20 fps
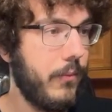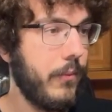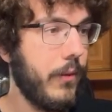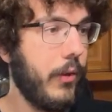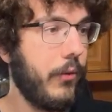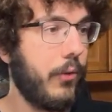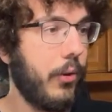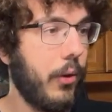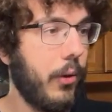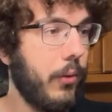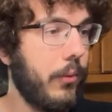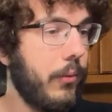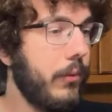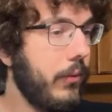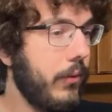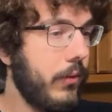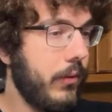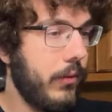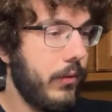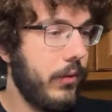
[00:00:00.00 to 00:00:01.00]
So,
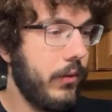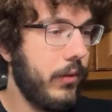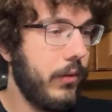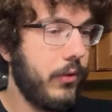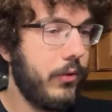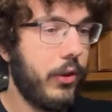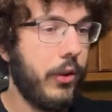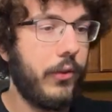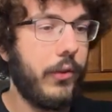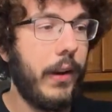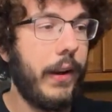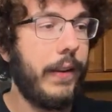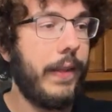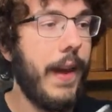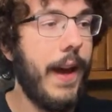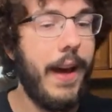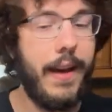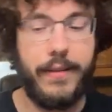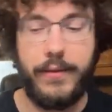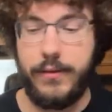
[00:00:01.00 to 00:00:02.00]
just like
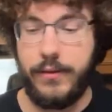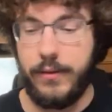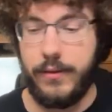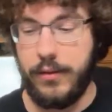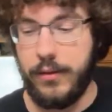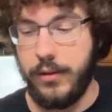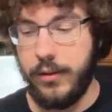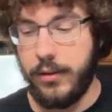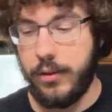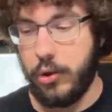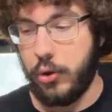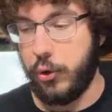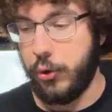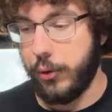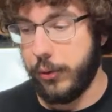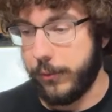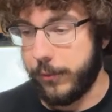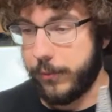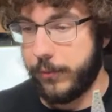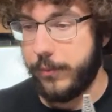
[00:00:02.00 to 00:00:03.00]
that,
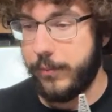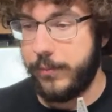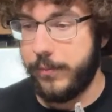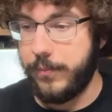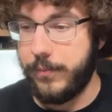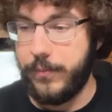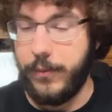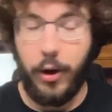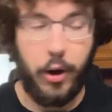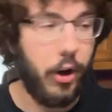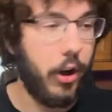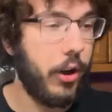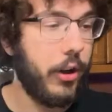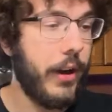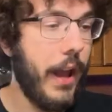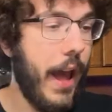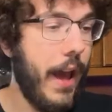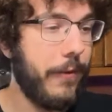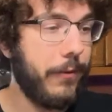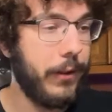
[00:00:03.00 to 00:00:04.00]
you've
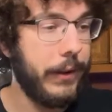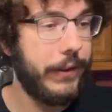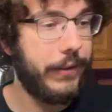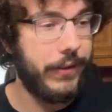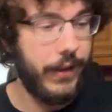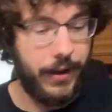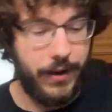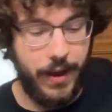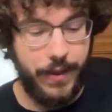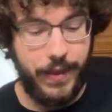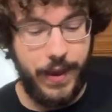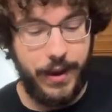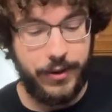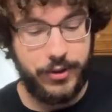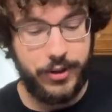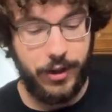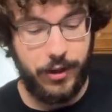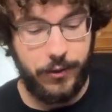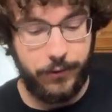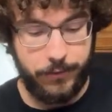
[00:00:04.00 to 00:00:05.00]
heard every set on that
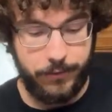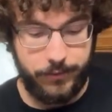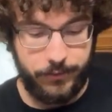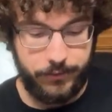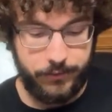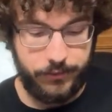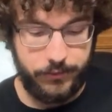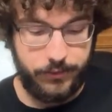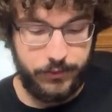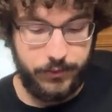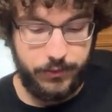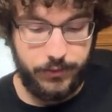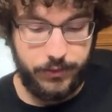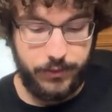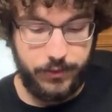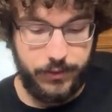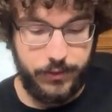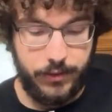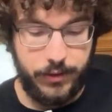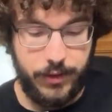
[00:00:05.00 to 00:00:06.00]
shelf.
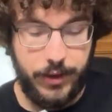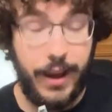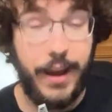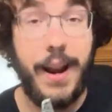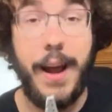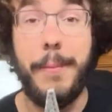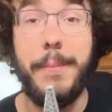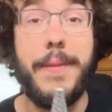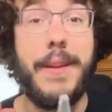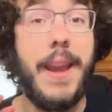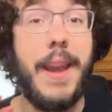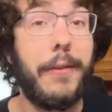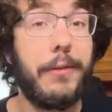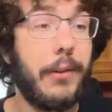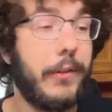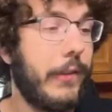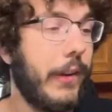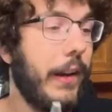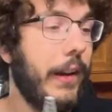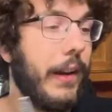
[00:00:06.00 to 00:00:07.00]
And I'm never
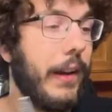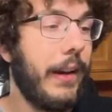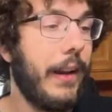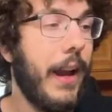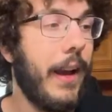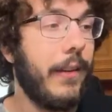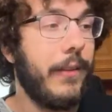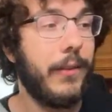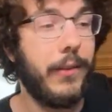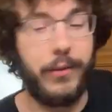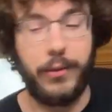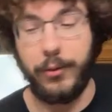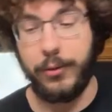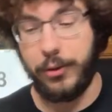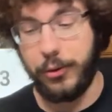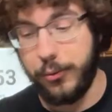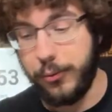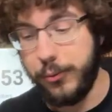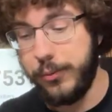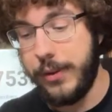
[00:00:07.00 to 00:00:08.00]
saying it again. So
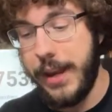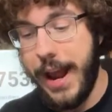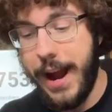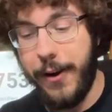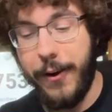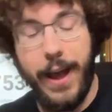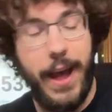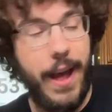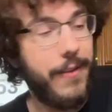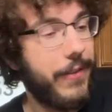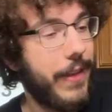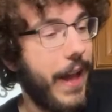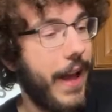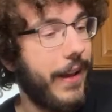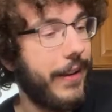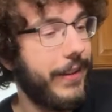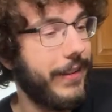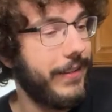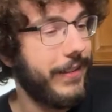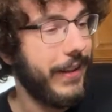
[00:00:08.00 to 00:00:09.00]
you now have that
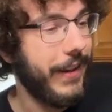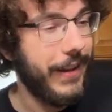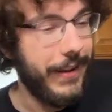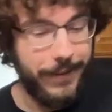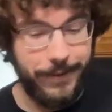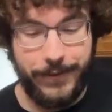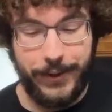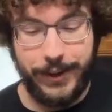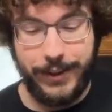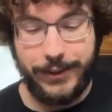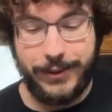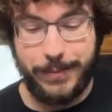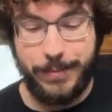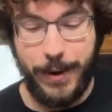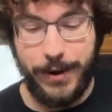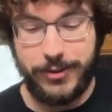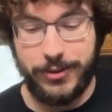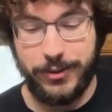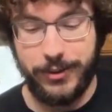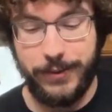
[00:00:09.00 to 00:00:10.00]
very
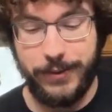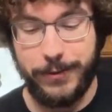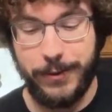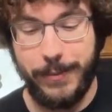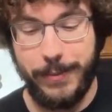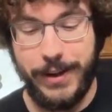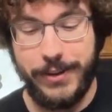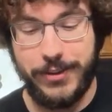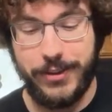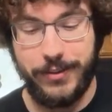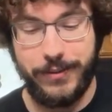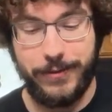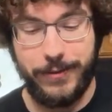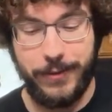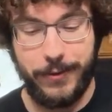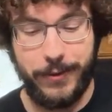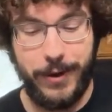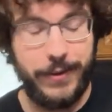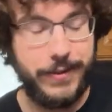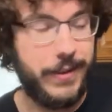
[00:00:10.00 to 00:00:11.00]
special information for
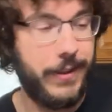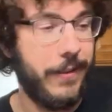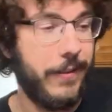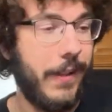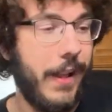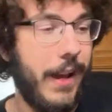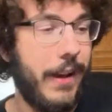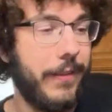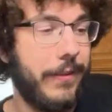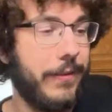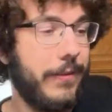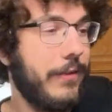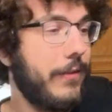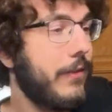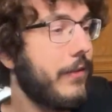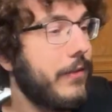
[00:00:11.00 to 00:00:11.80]
the rest of your life.